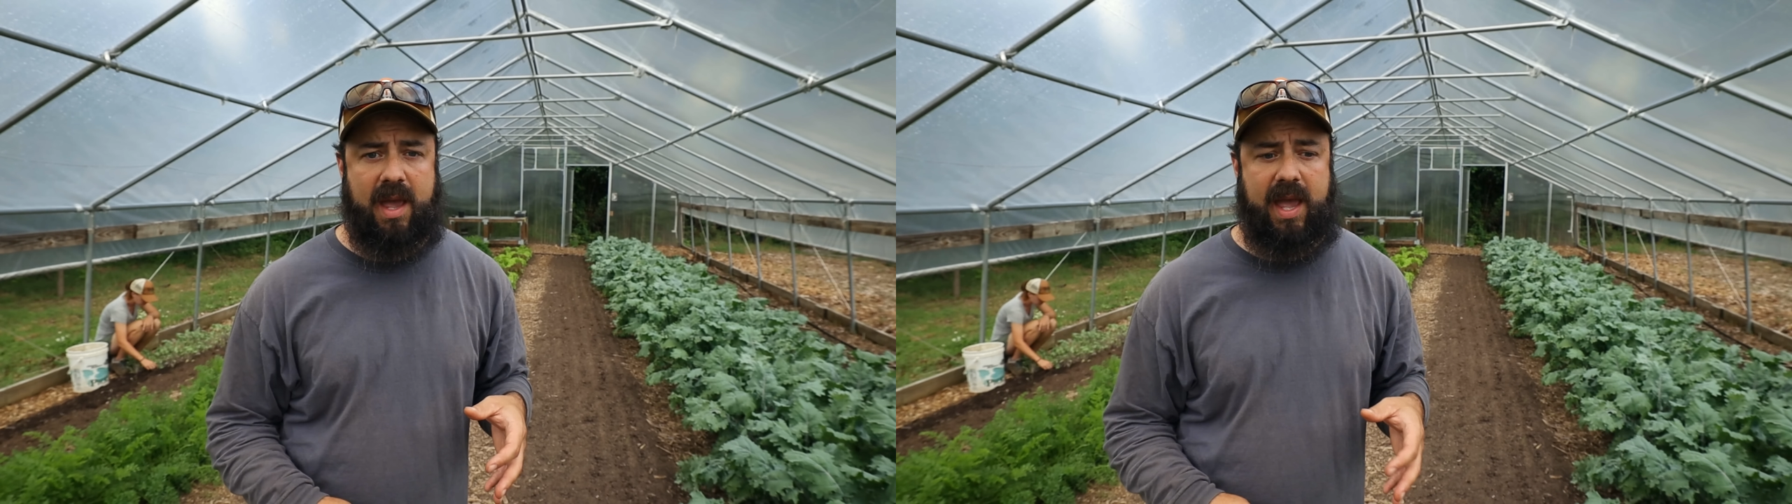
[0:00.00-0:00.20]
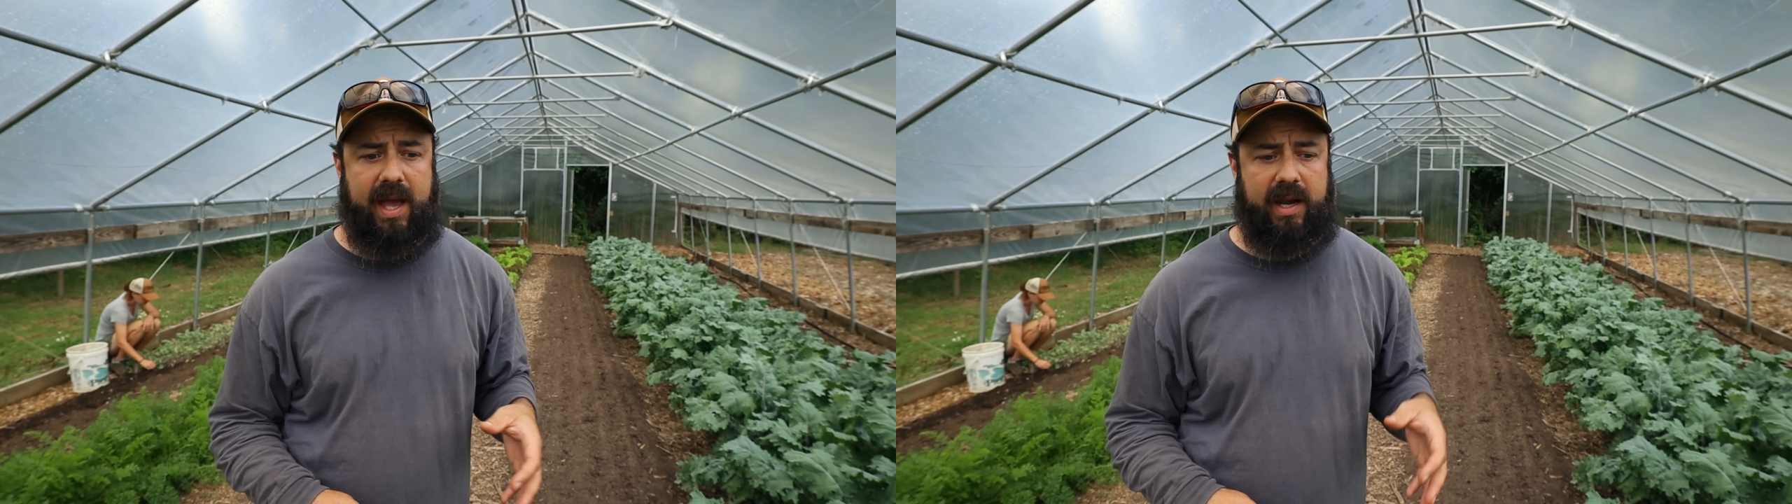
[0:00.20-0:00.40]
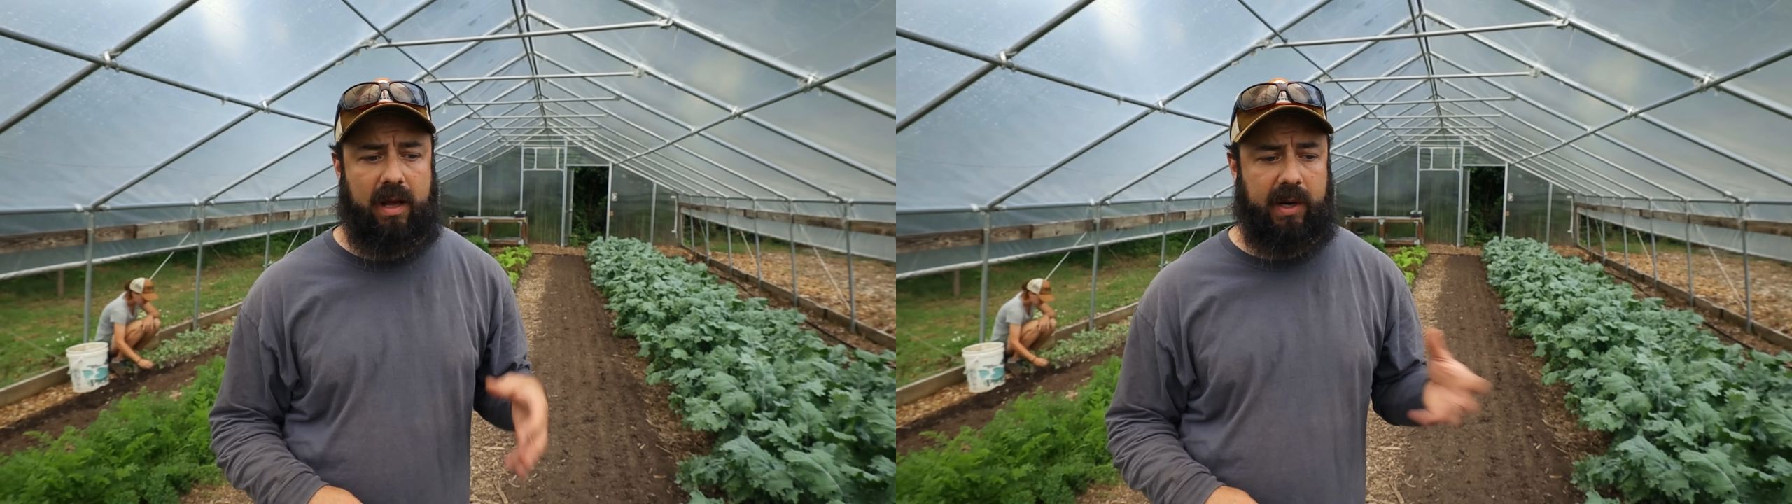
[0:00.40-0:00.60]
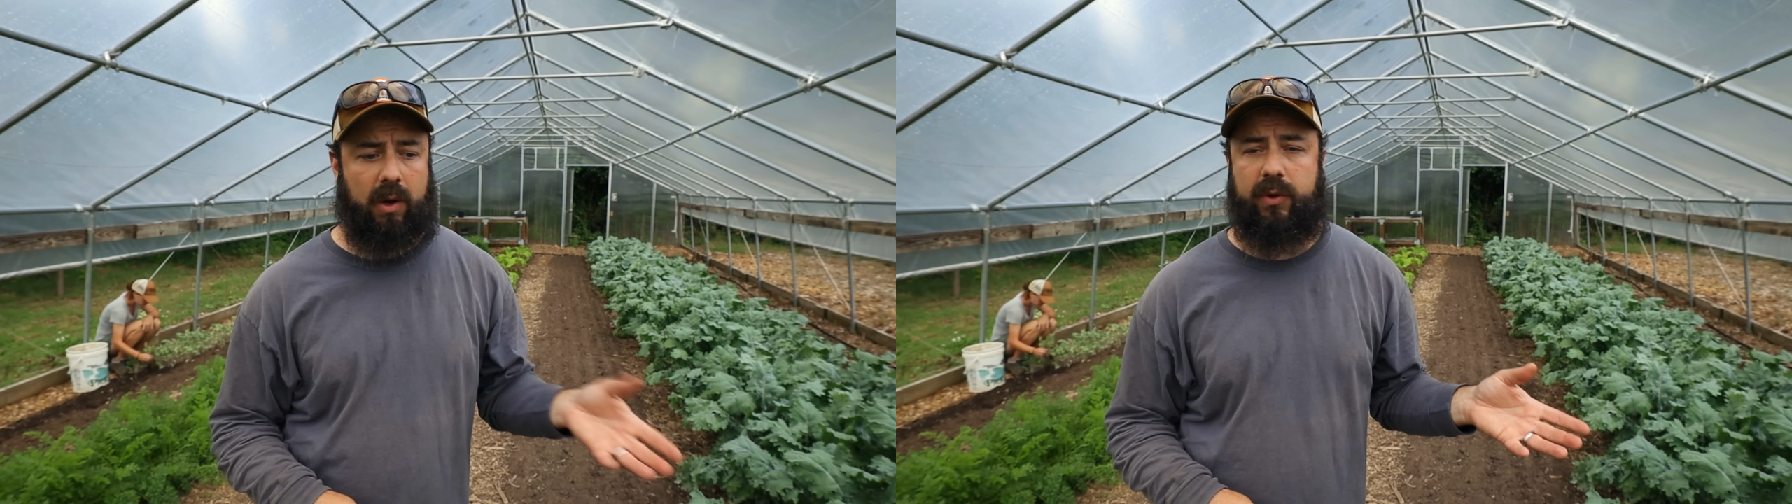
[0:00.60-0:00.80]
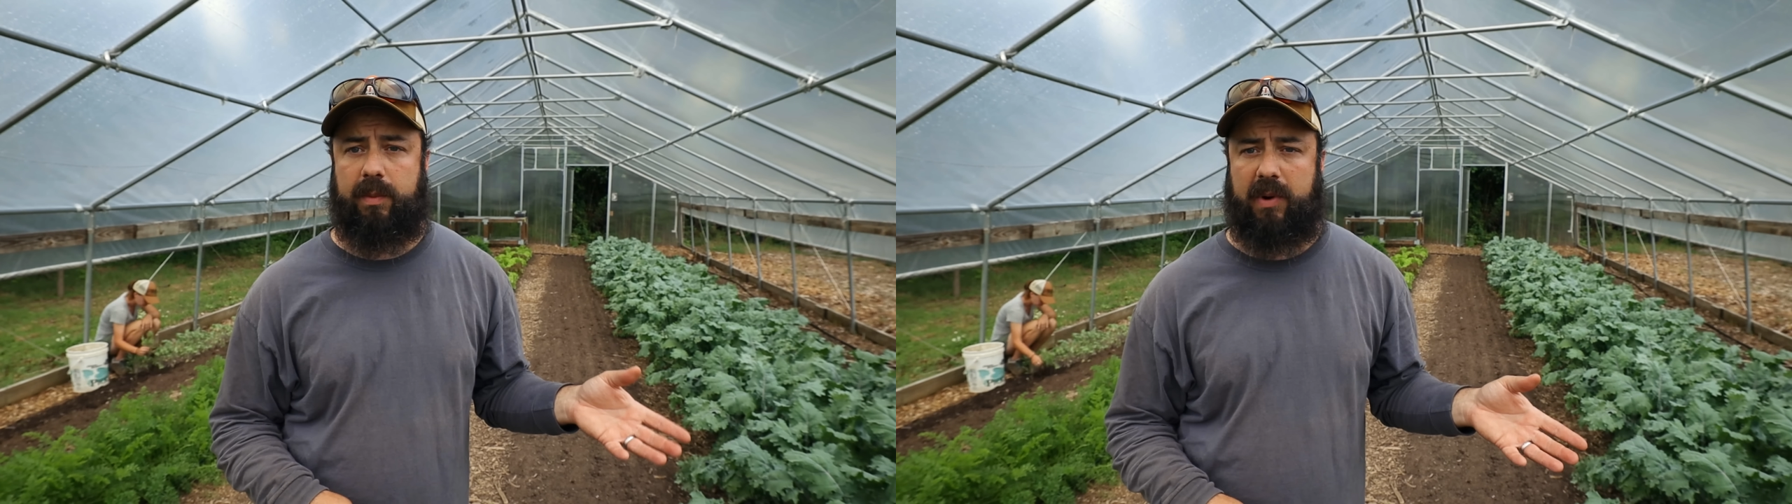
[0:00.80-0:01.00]
and I'm gonna
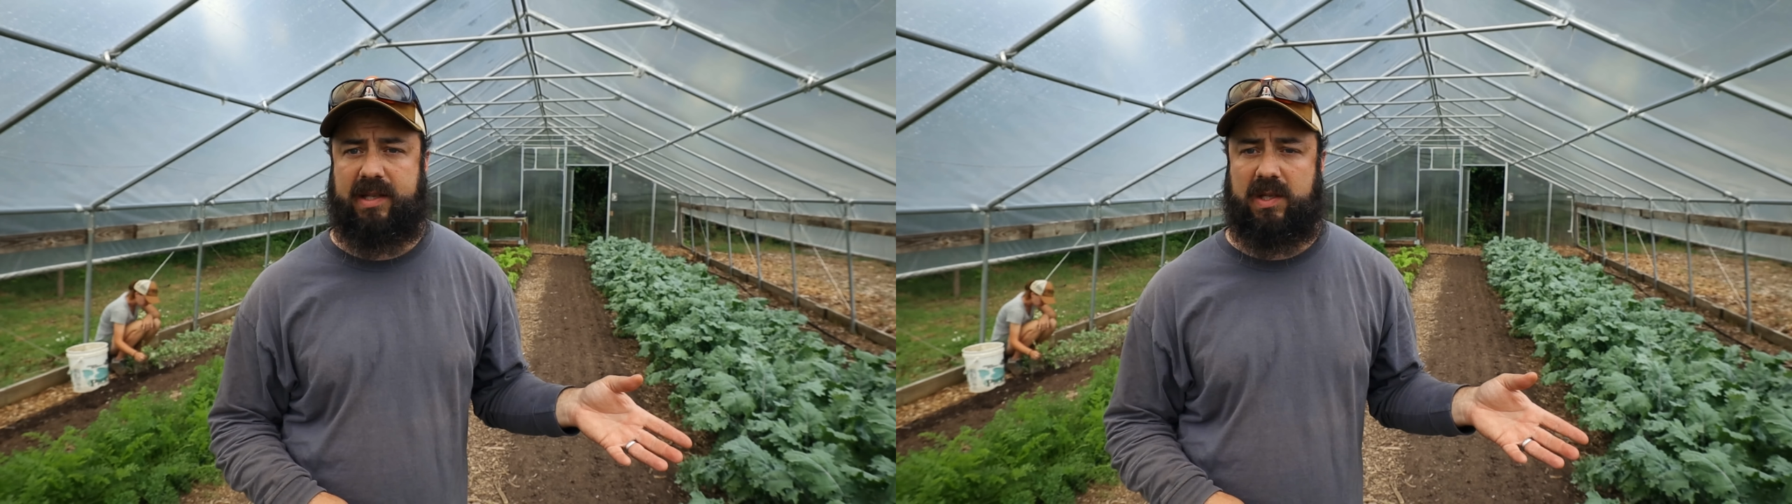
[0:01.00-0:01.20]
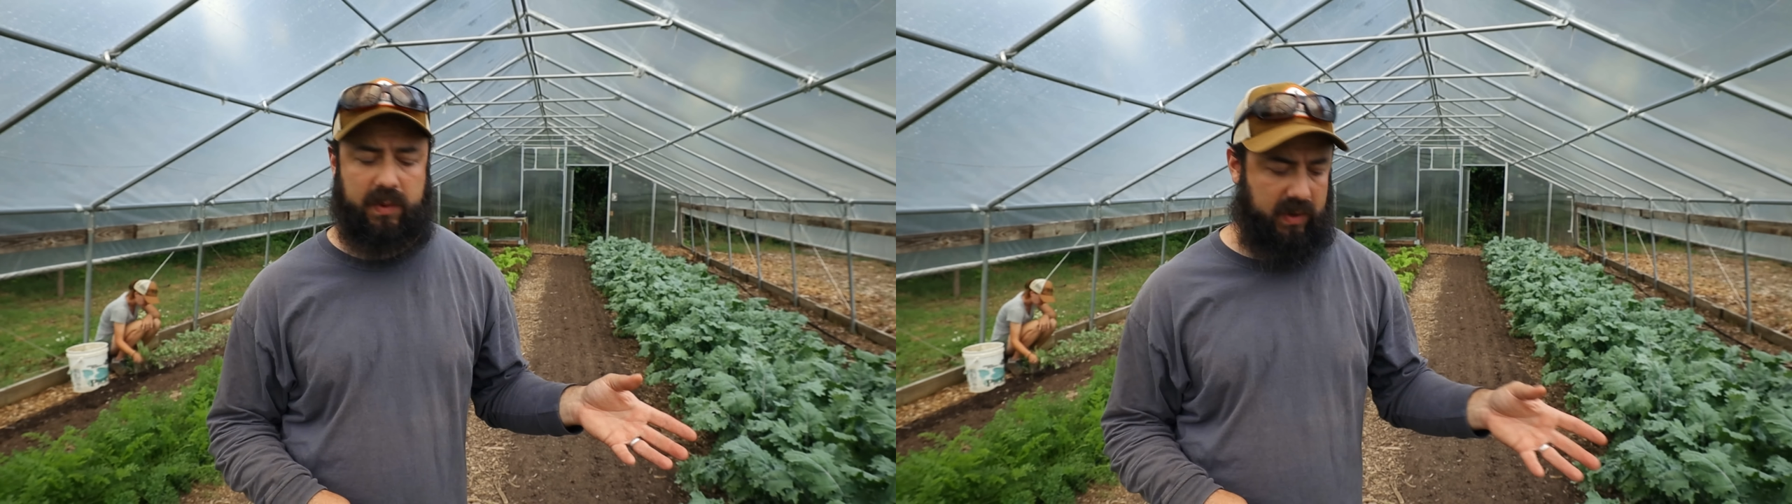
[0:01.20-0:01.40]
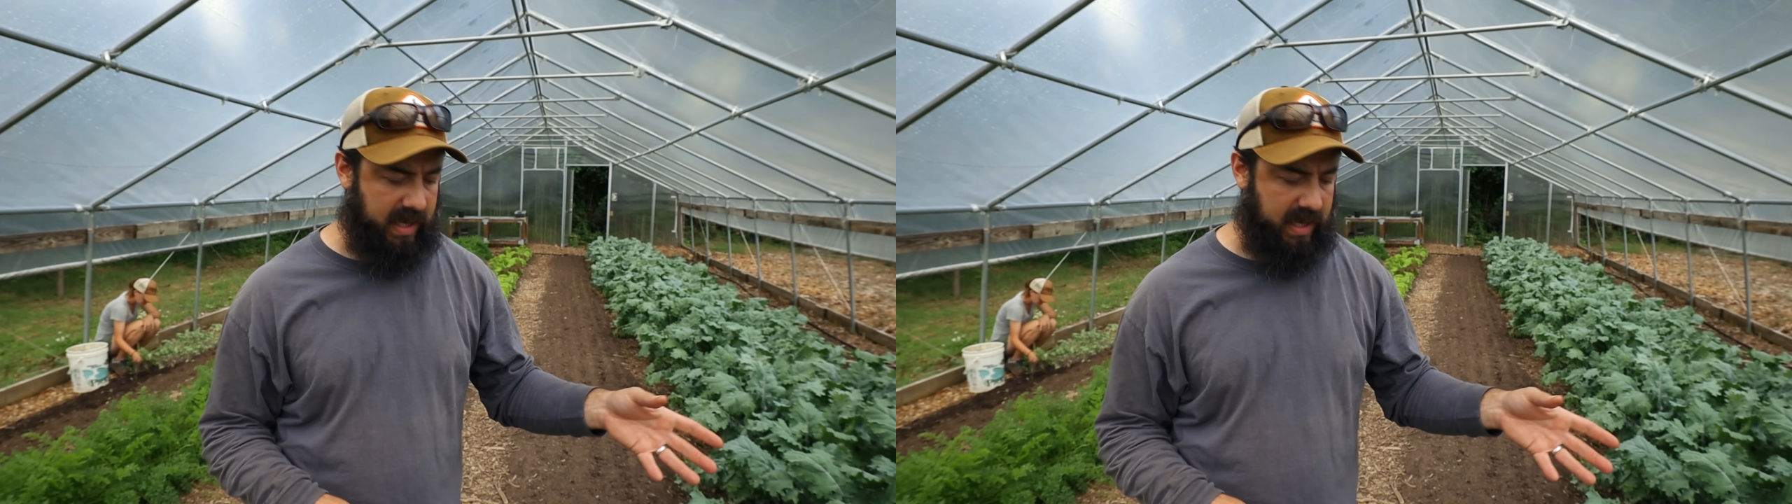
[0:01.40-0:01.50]
go through the process with you